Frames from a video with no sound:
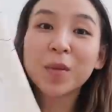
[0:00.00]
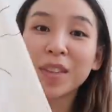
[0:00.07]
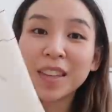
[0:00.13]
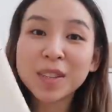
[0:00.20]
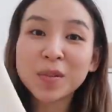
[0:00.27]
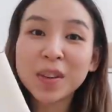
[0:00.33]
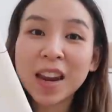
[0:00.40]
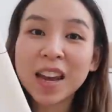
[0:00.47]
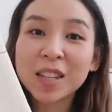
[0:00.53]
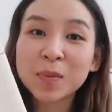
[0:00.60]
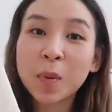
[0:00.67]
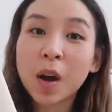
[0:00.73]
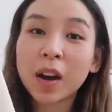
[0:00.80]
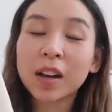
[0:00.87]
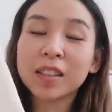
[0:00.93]
With this one, it has
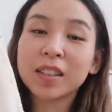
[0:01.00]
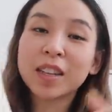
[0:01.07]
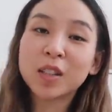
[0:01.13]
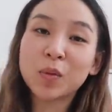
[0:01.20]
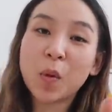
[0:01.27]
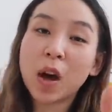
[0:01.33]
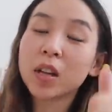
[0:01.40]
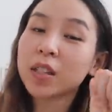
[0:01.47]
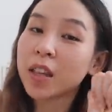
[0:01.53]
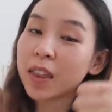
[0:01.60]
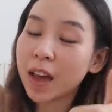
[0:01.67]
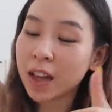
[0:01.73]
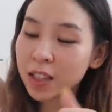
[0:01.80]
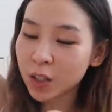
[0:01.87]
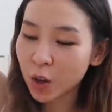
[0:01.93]
pockets as well, so
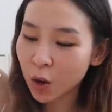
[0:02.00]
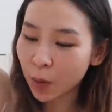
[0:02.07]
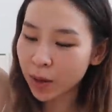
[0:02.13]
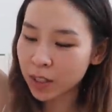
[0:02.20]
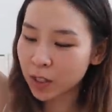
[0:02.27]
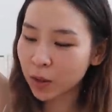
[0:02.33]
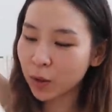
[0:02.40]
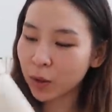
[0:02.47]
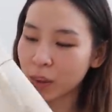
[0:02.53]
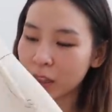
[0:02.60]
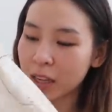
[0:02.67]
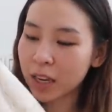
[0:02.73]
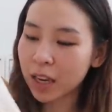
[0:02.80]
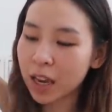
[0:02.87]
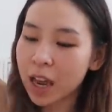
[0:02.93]
that's always a good
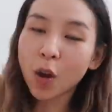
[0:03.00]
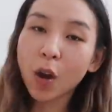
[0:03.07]
thing.